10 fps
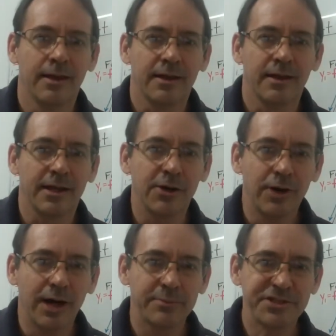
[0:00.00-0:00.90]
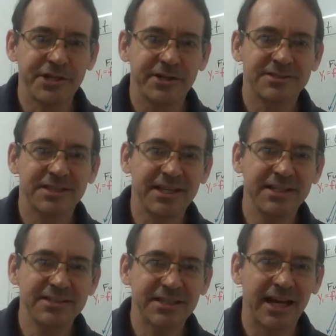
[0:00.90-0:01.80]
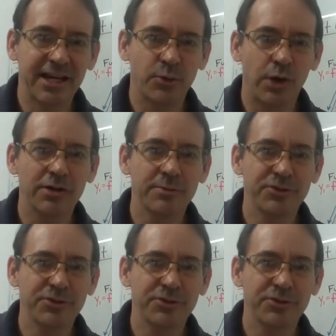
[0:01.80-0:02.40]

Hello, I'm Jared Skeens, and welcome